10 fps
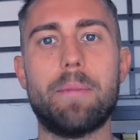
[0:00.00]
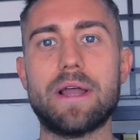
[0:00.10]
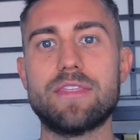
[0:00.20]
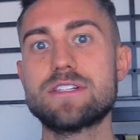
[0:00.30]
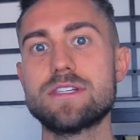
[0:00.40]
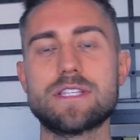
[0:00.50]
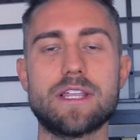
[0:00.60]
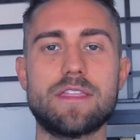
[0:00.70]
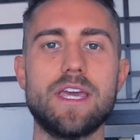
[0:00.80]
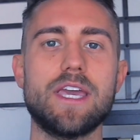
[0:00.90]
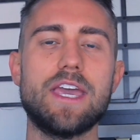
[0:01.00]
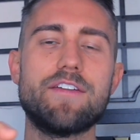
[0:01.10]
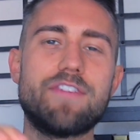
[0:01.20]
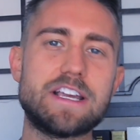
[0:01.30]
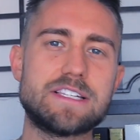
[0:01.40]
But this is the thing,
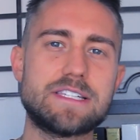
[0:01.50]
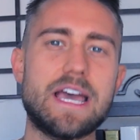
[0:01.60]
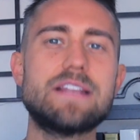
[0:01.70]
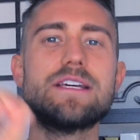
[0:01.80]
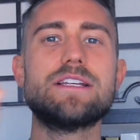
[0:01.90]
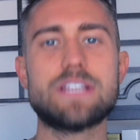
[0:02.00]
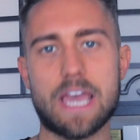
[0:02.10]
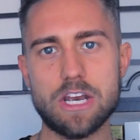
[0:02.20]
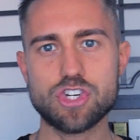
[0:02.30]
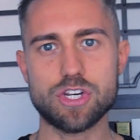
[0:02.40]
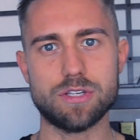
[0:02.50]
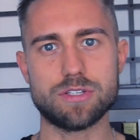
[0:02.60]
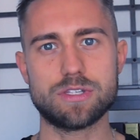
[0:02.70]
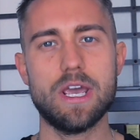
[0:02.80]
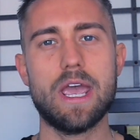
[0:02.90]
if I set
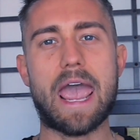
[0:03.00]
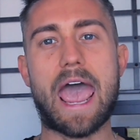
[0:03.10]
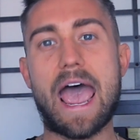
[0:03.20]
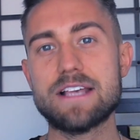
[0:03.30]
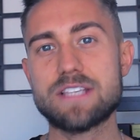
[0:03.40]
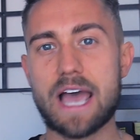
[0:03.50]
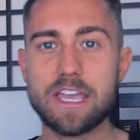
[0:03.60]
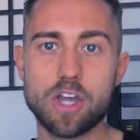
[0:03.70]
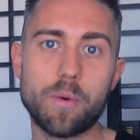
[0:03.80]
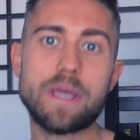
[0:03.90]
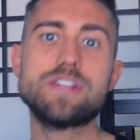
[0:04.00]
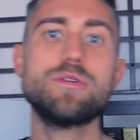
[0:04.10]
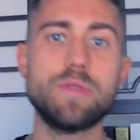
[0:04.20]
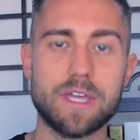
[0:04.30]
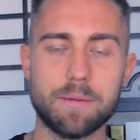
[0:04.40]
intentions as I go
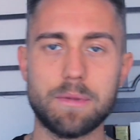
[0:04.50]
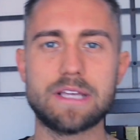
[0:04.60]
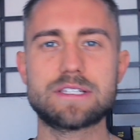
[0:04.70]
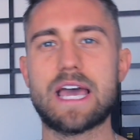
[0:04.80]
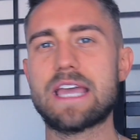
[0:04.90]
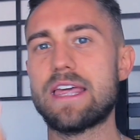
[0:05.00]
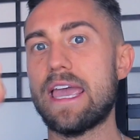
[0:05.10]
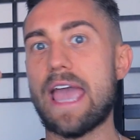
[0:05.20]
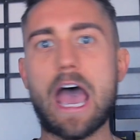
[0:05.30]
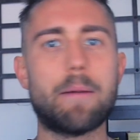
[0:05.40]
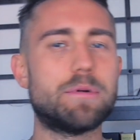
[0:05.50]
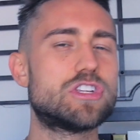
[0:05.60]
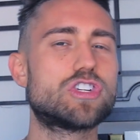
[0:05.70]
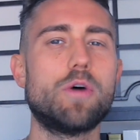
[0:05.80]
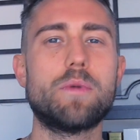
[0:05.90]
into them, it's like it
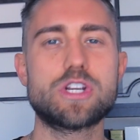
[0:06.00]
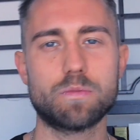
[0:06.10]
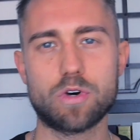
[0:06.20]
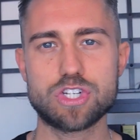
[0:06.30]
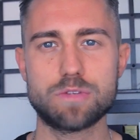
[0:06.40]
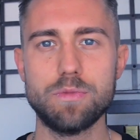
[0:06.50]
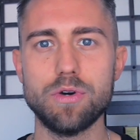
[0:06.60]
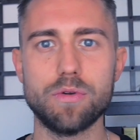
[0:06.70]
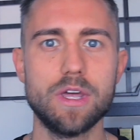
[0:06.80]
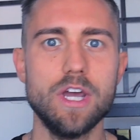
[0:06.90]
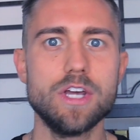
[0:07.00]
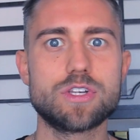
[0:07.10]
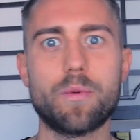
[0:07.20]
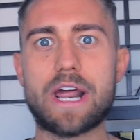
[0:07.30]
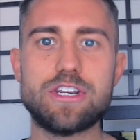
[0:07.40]
happens so much more smooth.
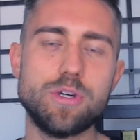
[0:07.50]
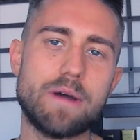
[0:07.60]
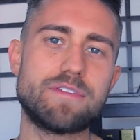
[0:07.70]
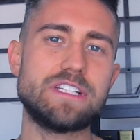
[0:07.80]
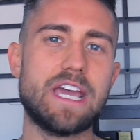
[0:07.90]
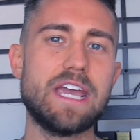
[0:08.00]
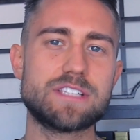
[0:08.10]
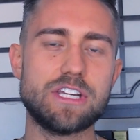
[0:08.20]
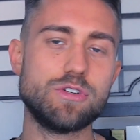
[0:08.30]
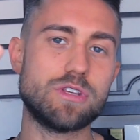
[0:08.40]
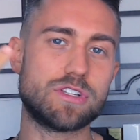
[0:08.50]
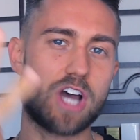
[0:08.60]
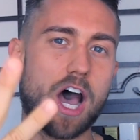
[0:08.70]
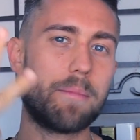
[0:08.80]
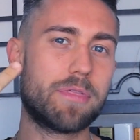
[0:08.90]
So what I do every day is I do the
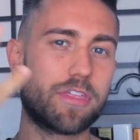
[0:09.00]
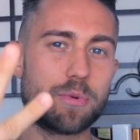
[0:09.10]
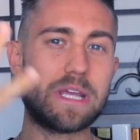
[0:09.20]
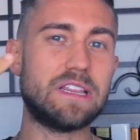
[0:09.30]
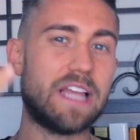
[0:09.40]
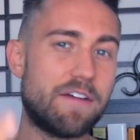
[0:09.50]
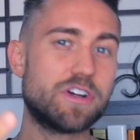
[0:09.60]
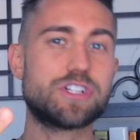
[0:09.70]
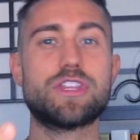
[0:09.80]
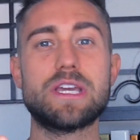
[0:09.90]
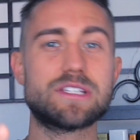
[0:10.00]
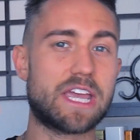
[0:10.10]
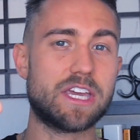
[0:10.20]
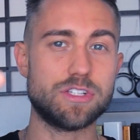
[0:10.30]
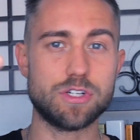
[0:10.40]
top three leverage things
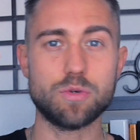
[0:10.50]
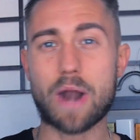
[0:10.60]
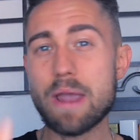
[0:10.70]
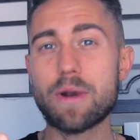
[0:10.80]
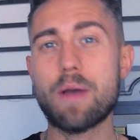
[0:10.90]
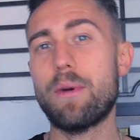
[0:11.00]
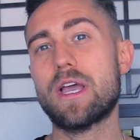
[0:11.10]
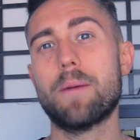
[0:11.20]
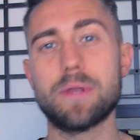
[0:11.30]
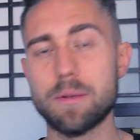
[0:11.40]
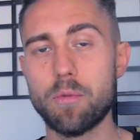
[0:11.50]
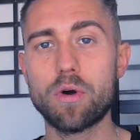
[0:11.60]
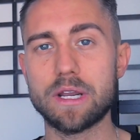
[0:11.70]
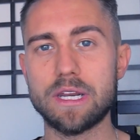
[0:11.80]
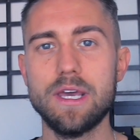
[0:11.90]
I can do right when I wake up in the
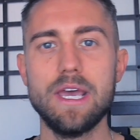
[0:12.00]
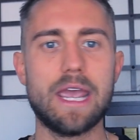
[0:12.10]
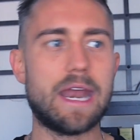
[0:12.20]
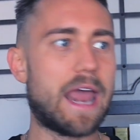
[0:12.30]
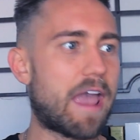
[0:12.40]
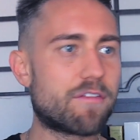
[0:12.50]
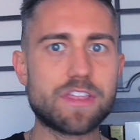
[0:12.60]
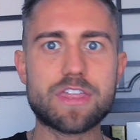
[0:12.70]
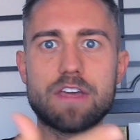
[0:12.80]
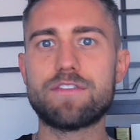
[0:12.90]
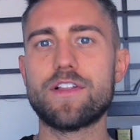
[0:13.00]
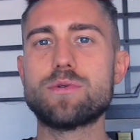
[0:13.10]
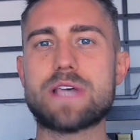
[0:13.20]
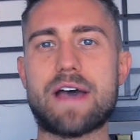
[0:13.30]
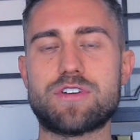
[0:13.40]
morning, and everything
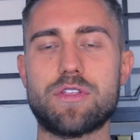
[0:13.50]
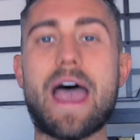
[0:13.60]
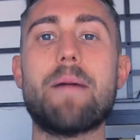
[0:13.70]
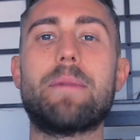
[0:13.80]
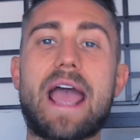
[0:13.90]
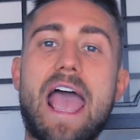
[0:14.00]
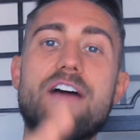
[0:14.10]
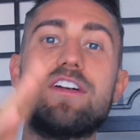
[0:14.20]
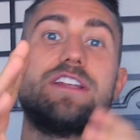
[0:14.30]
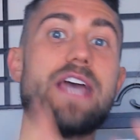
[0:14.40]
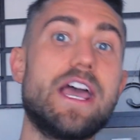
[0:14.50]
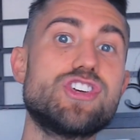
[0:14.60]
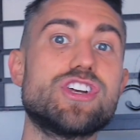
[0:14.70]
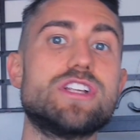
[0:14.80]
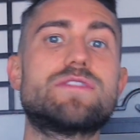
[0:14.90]
flows after that, but I have
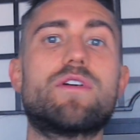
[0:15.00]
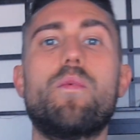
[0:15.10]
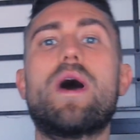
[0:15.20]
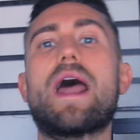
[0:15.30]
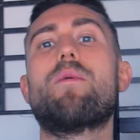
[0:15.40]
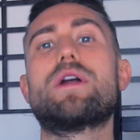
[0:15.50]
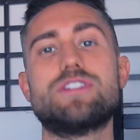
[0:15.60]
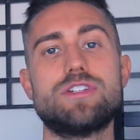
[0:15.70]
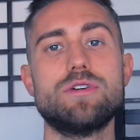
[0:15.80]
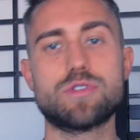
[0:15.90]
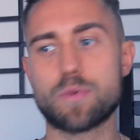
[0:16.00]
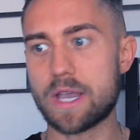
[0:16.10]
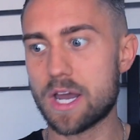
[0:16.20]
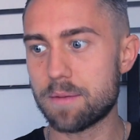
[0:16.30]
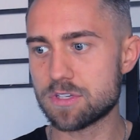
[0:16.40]
intentions for what I want to do. So I
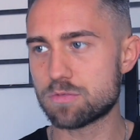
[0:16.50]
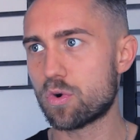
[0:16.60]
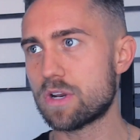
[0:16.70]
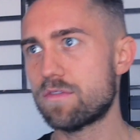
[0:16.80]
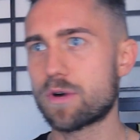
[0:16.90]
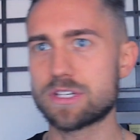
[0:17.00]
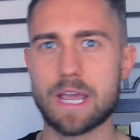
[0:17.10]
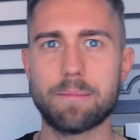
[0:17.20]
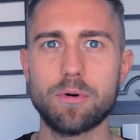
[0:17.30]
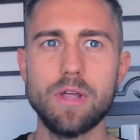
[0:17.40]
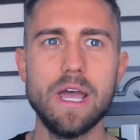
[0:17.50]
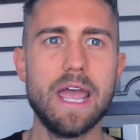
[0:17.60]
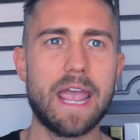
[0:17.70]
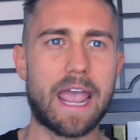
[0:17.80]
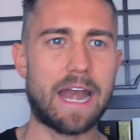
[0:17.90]
got up this morning, for example,
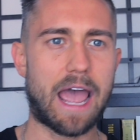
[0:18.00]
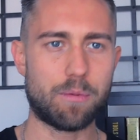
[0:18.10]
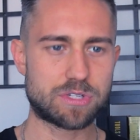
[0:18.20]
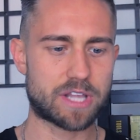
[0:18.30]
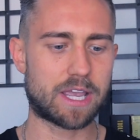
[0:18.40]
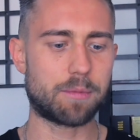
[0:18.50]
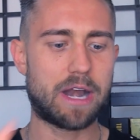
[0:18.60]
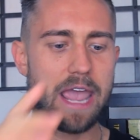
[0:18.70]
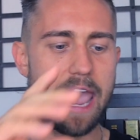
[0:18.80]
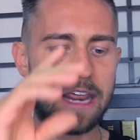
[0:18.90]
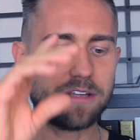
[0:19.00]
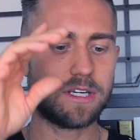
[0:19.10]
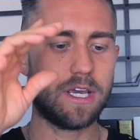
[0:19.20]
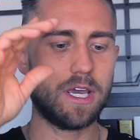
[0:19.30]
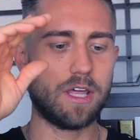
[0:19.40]
and I was like, I'm gonna
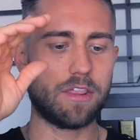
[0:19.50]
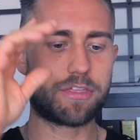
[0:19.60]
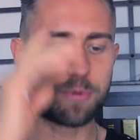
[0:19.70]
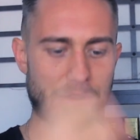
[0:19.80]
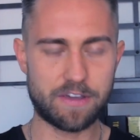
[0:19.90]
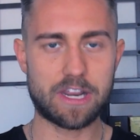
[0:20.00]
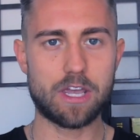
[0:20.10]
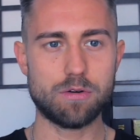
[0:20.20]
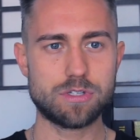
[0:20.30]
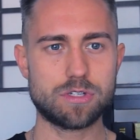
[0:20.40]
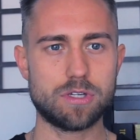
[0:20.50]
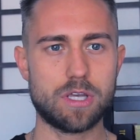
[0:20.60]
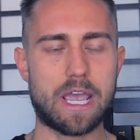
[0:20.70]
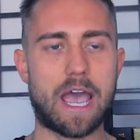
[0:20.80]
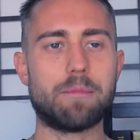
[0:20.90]
edit three videos,
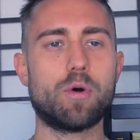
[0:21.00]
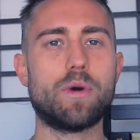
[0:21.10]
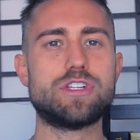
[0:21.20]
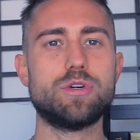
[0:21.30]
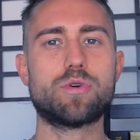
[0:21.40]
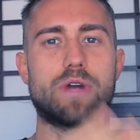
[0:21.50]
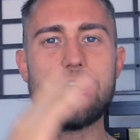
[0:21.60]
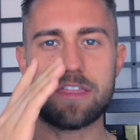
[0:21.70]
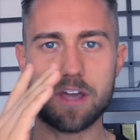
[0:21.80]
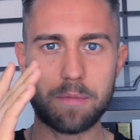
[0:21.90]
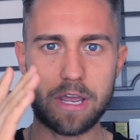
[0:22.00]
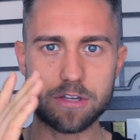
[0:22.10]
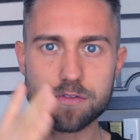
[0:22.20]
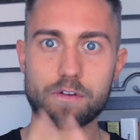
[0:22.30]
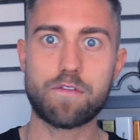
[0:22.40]
I'm going to create
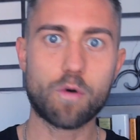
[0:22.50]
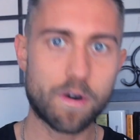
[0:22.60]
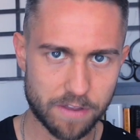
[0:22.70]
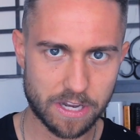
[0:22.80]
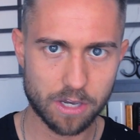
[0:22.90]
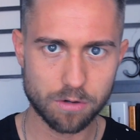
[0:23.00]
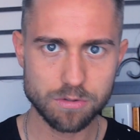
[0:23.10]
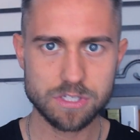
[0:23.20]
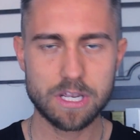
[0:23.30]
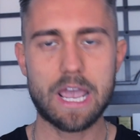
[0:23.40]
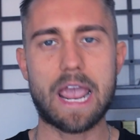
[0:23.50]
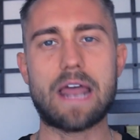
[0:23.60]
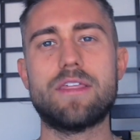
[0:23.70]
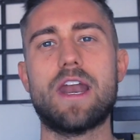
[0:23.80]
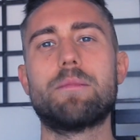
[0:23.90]
thumbnails for four videos,
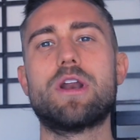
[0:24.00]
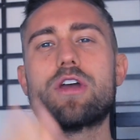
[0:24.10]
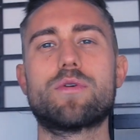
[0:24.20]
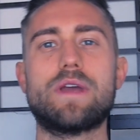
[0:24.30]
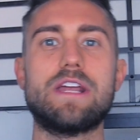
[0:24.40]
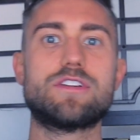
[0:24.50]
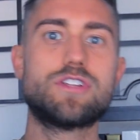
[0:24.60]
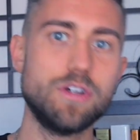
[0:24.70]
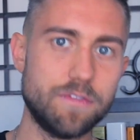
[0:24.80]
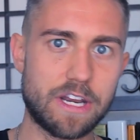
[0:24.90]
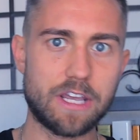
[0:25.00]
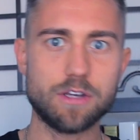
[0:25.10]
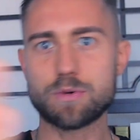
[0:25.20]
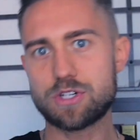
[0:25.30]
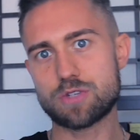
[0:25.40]
and then I'm gonna create two
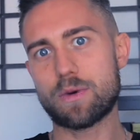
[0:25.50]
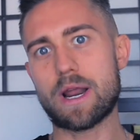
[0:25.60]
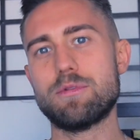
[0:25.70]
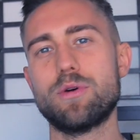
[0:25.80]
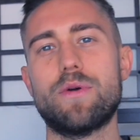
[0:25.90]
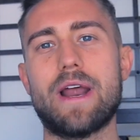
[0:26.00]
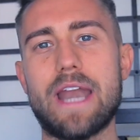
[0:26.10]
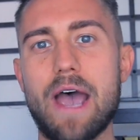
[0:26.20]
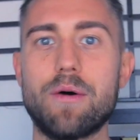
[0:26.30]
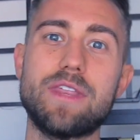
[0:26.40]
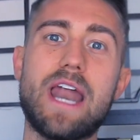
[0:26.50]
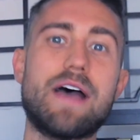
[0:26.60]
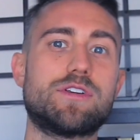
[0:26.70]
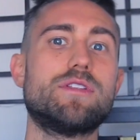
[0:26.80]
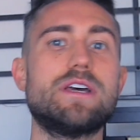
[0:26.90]
videos, which is what I'm doing right now, and then
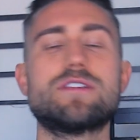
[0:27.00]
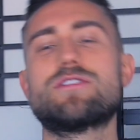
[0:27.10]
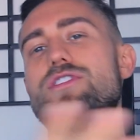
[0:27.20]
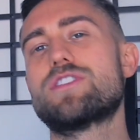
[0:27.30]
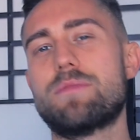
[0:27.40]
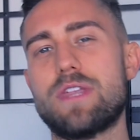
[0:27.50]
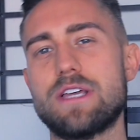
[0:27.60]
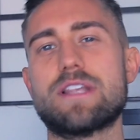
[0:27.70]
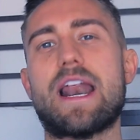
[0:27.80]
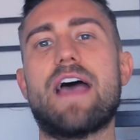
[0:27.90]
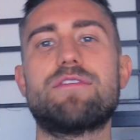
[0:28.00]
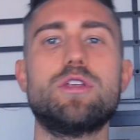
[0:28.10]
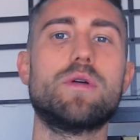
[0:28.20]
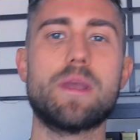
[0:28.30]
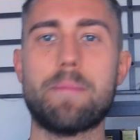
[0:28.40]
after this, there's some things that I have
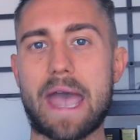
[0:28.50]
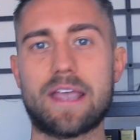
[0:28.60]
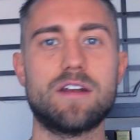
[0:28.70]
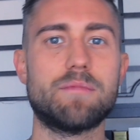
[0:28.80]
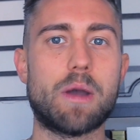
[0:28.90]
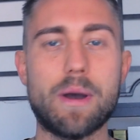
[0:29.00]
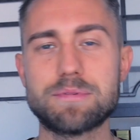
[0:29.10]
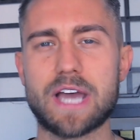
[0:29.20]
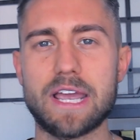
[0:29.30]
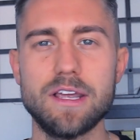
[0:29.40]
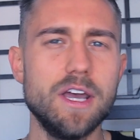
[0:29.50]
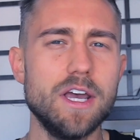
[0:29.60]
to do on the back end of my website.